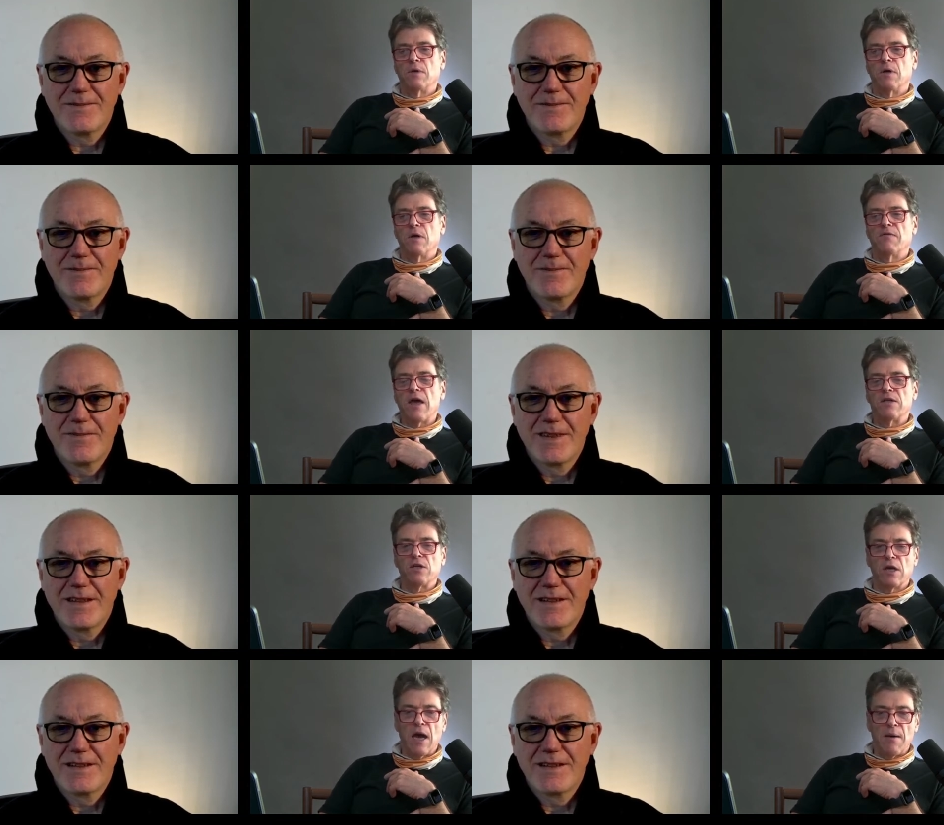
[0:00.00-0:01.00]
Speaker 1: capitalist
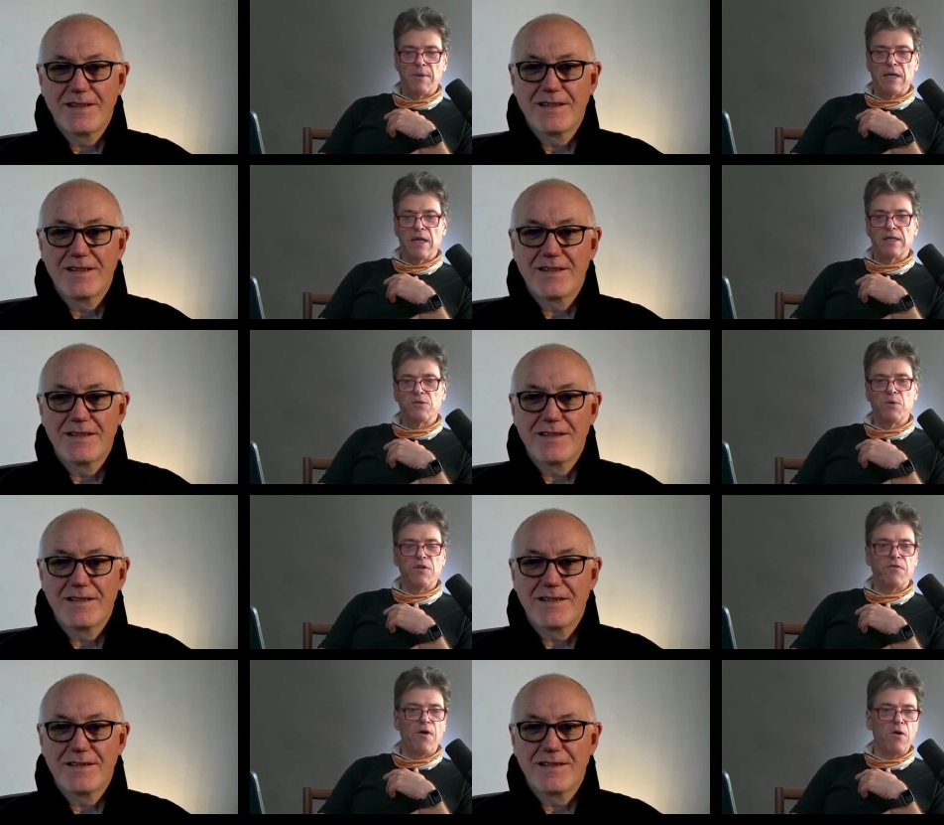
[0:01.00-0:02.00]
with a focus on
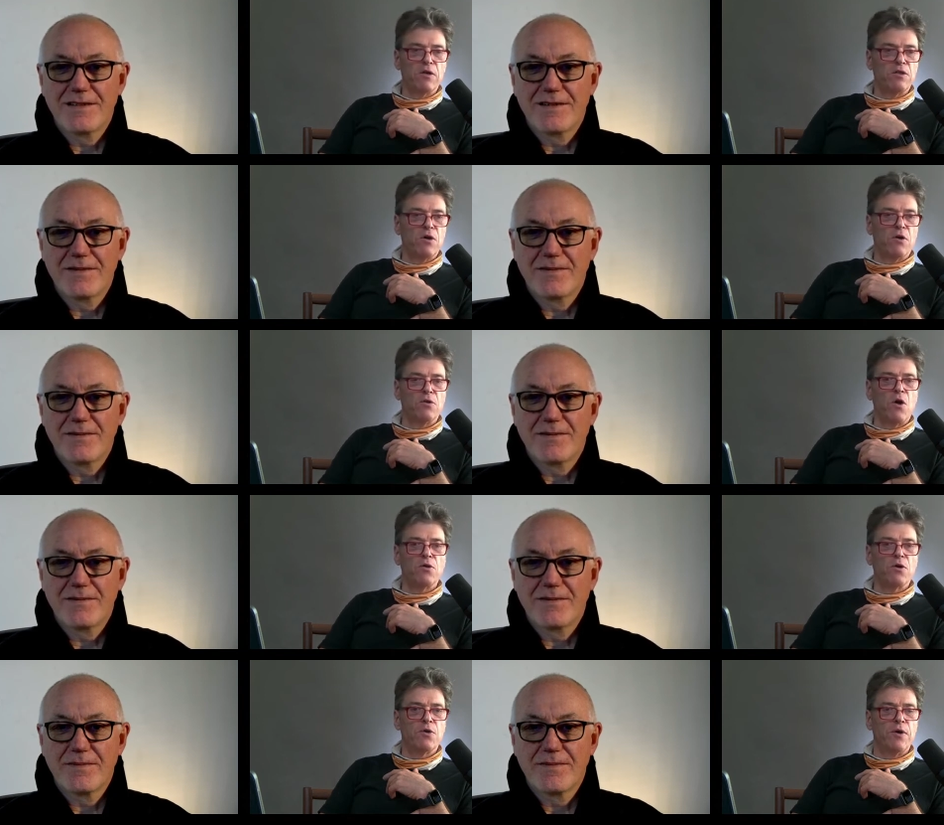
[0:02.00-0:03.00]
on Korea. He has a
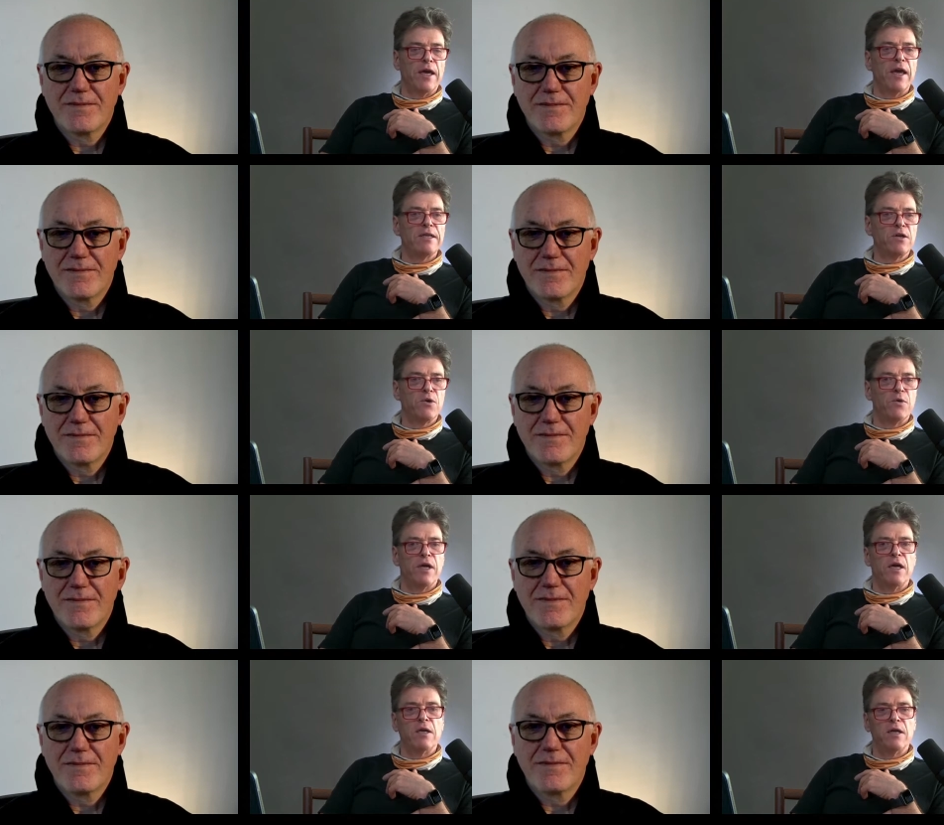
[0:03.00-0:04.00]
Korean. He's a Korean
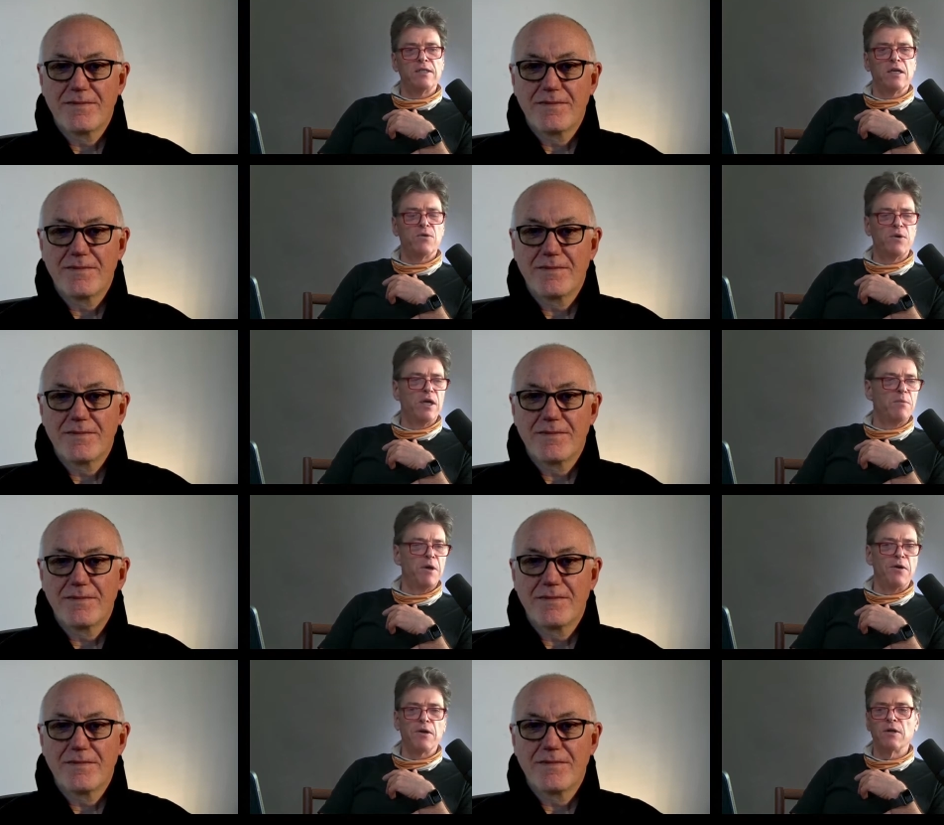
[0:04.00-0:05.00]
American. He's a really
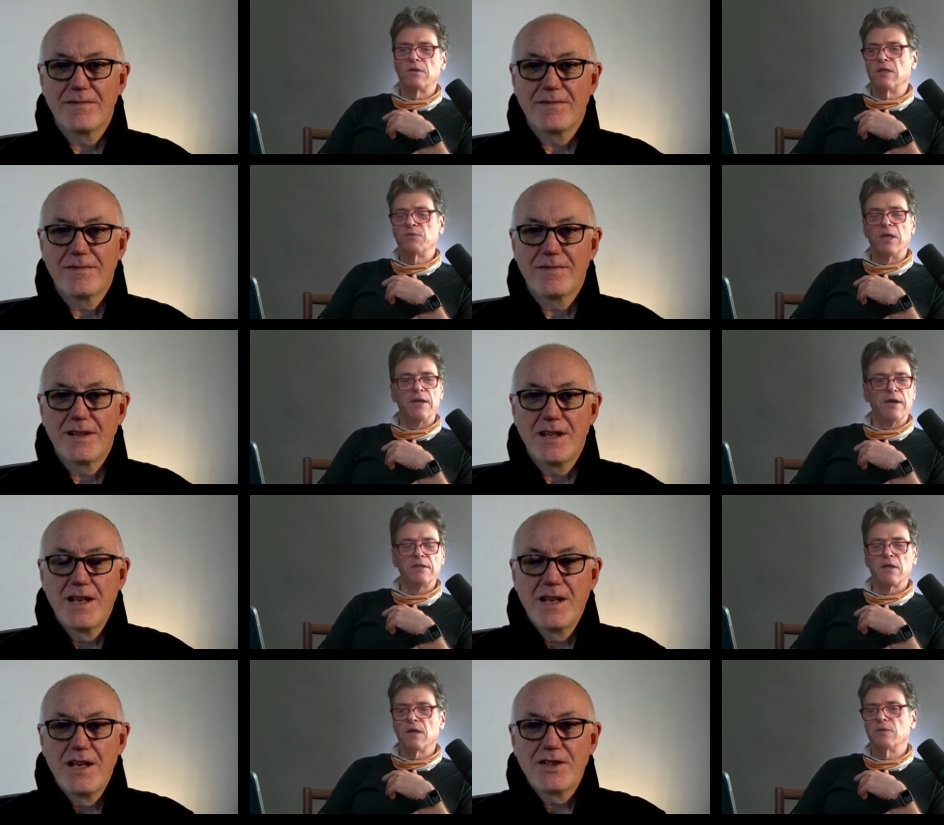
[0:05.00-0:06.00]
nice guy.
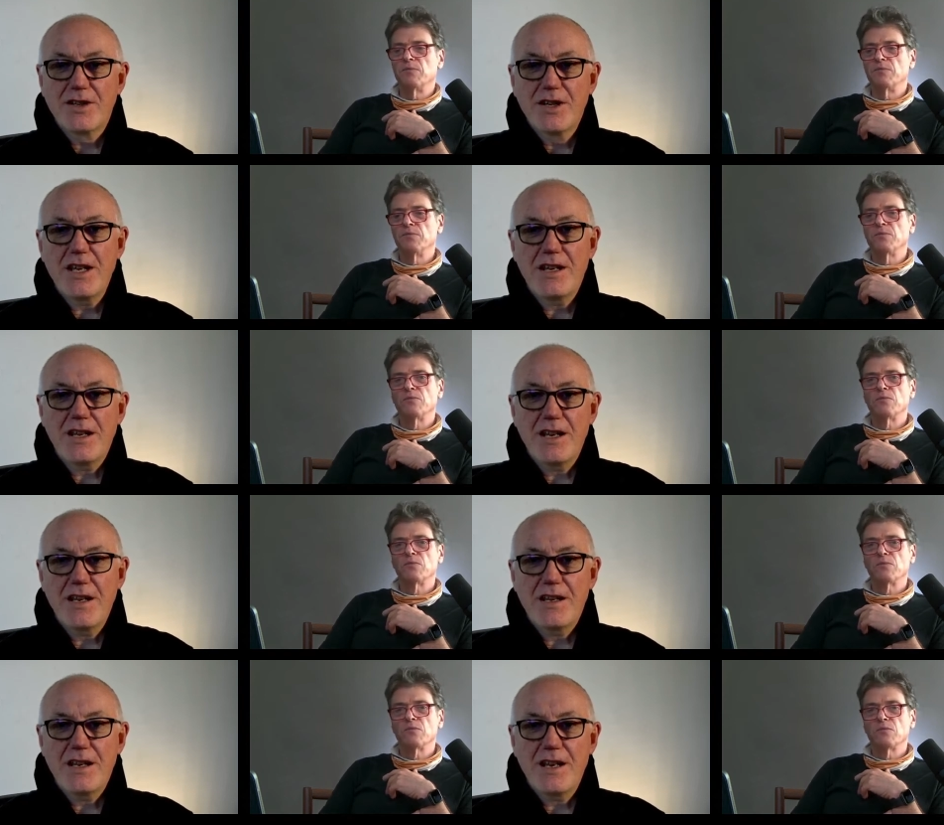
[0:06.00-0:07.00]
Speaker 2: So he he
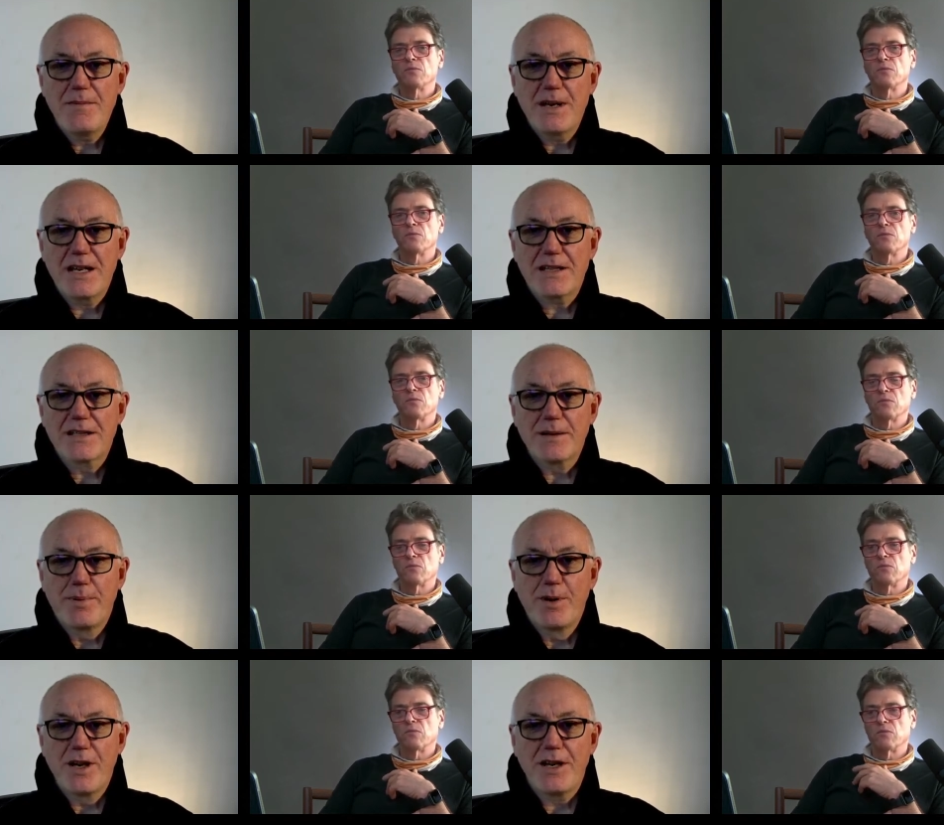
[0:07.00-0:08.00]
he makes the
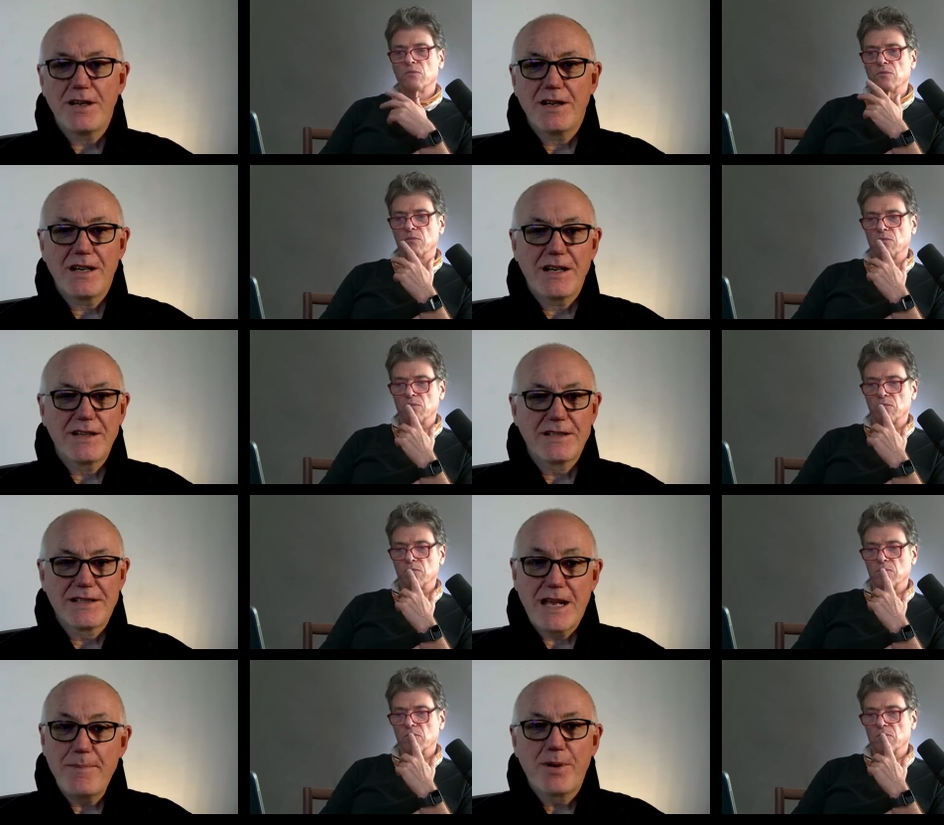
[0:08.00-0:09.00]
point, the same
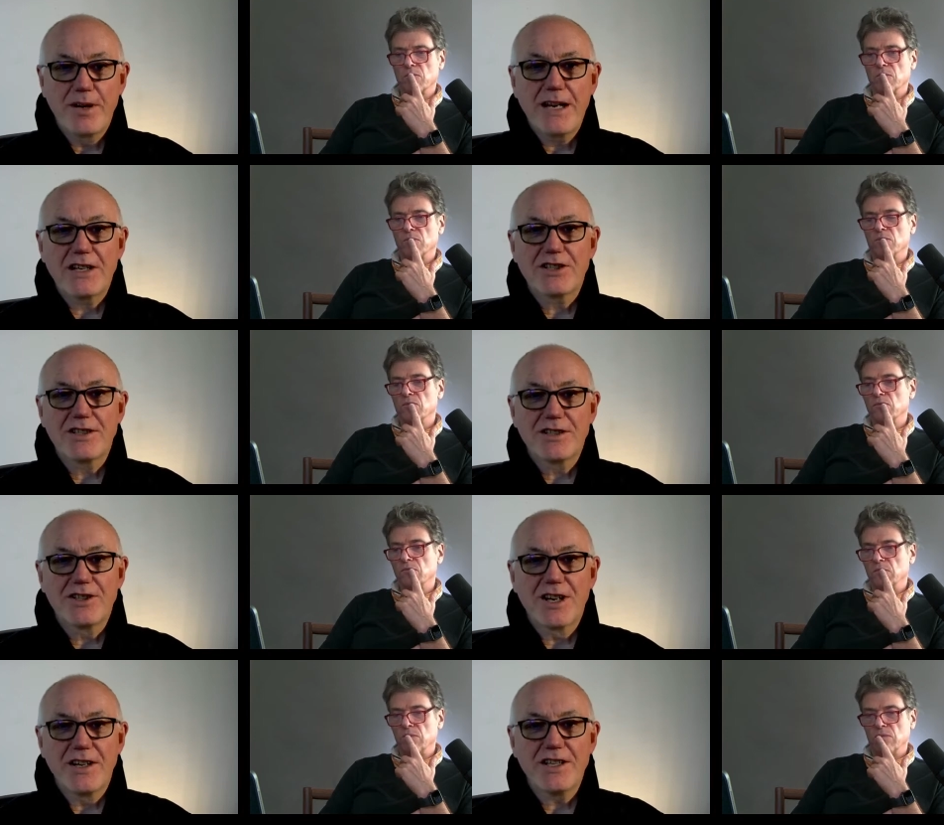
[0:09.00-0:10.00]
point actually, as the Chinese